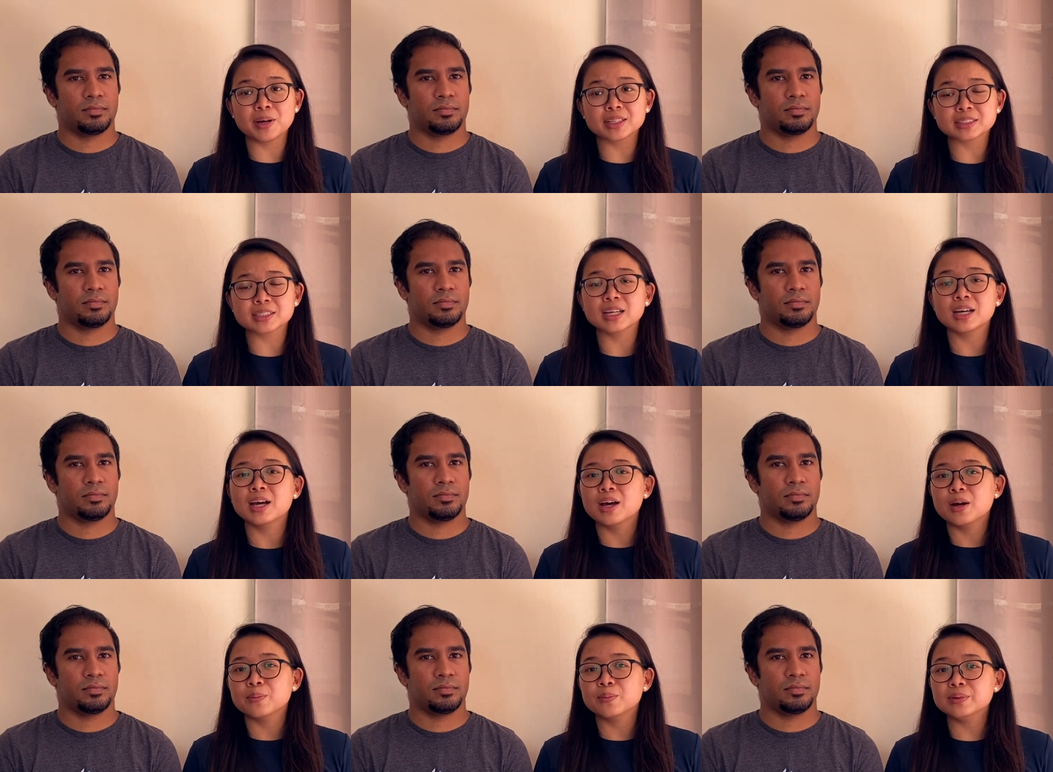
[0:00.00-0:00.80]
Speaker 1: but
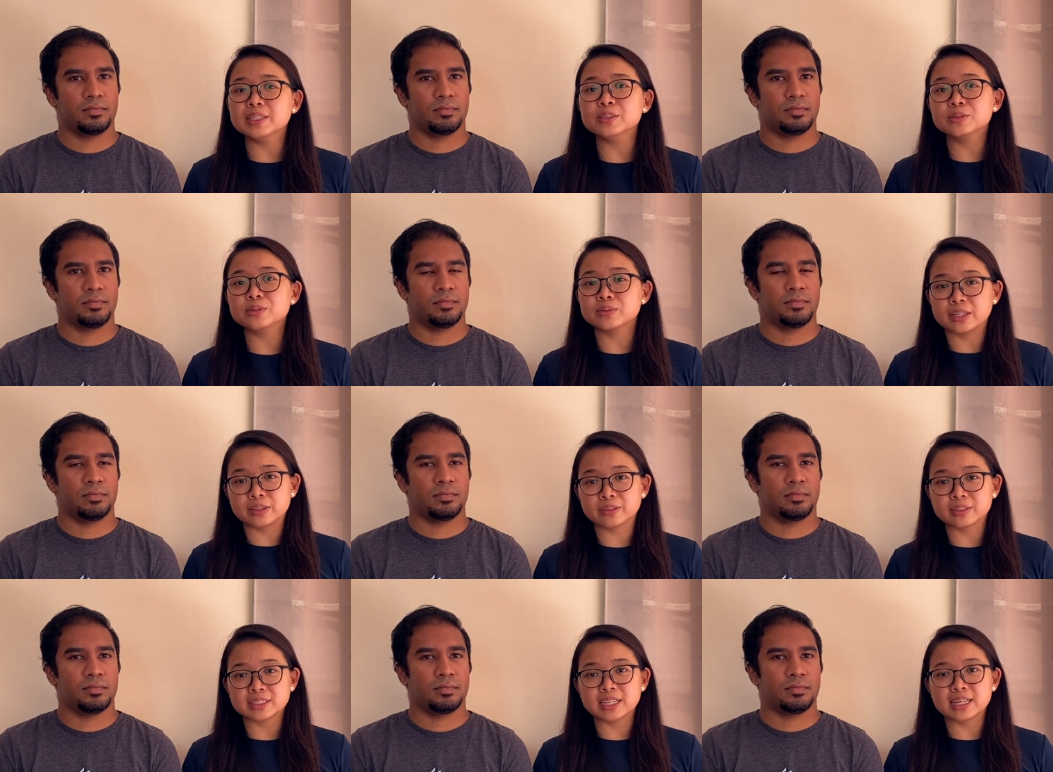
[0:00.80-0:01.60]
we do
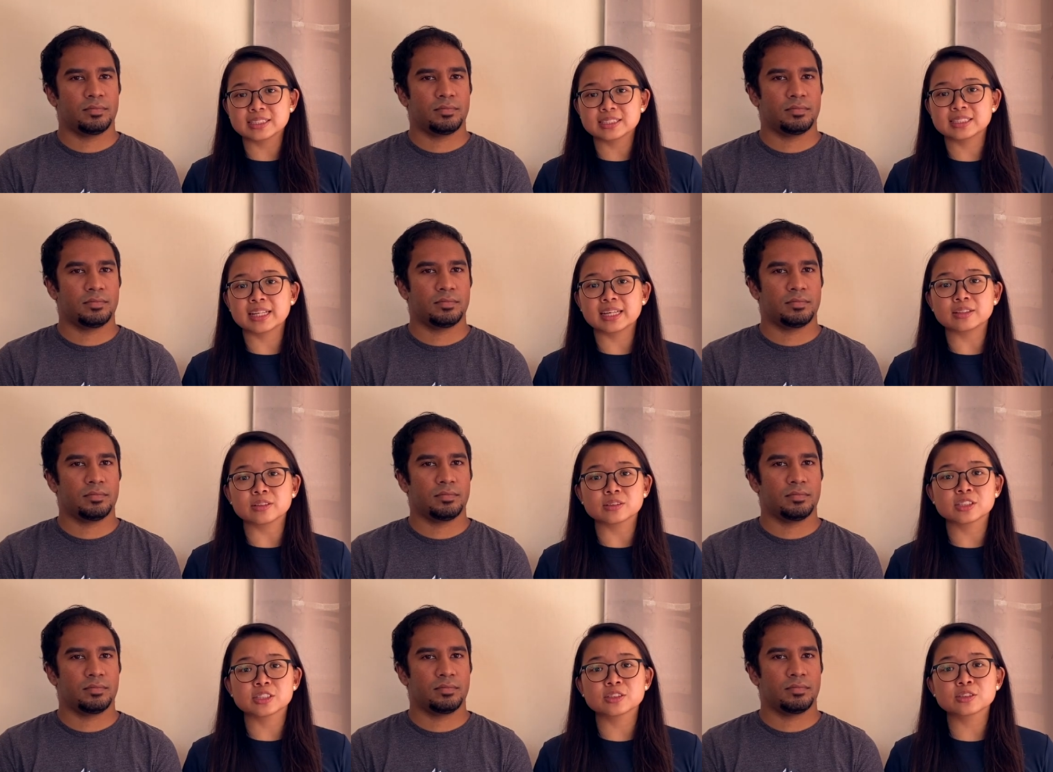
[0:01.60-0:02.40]
recognize
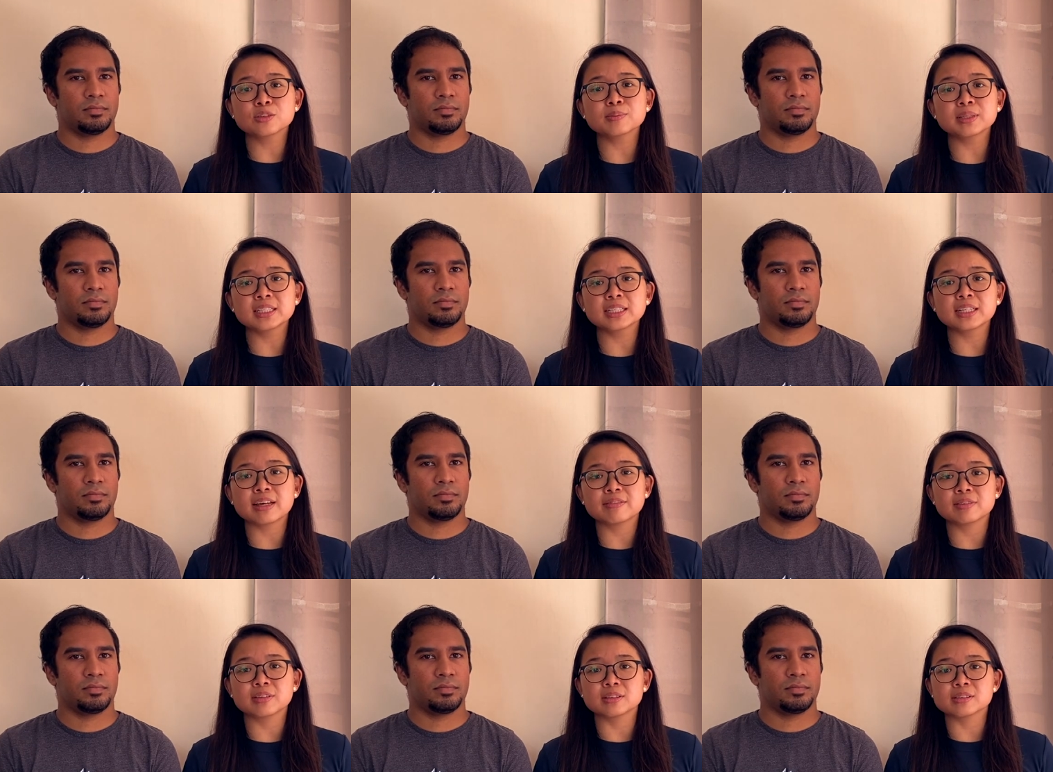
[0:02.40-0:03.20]
that on so
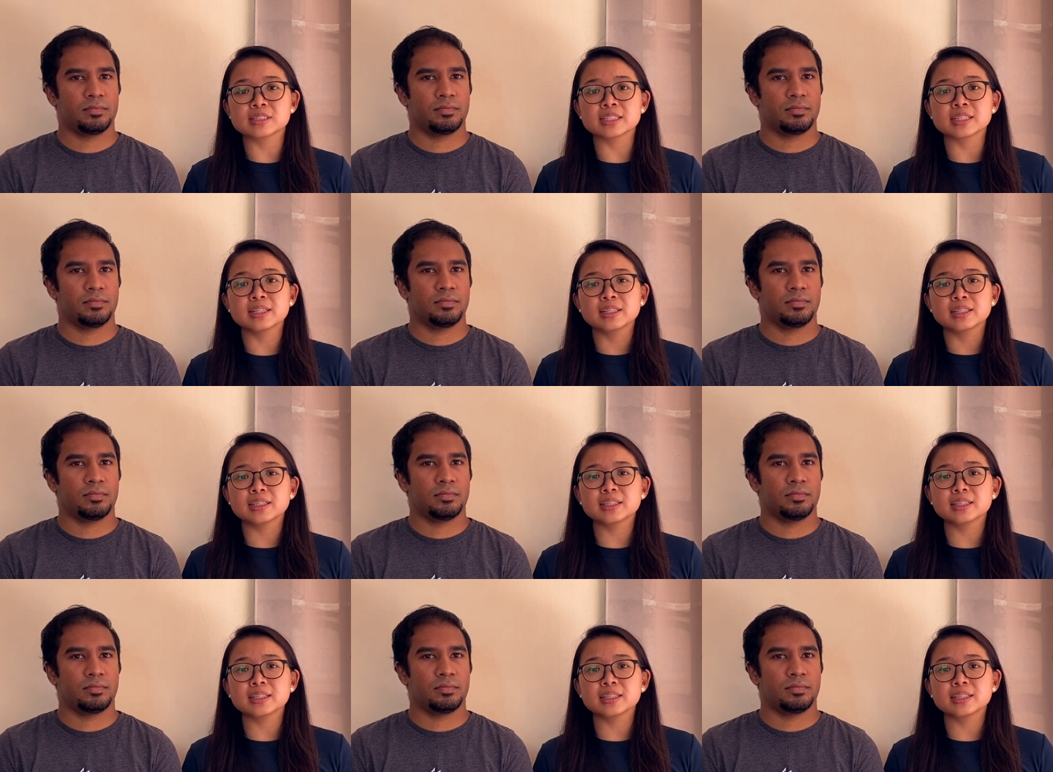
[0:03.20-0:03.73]
many levels,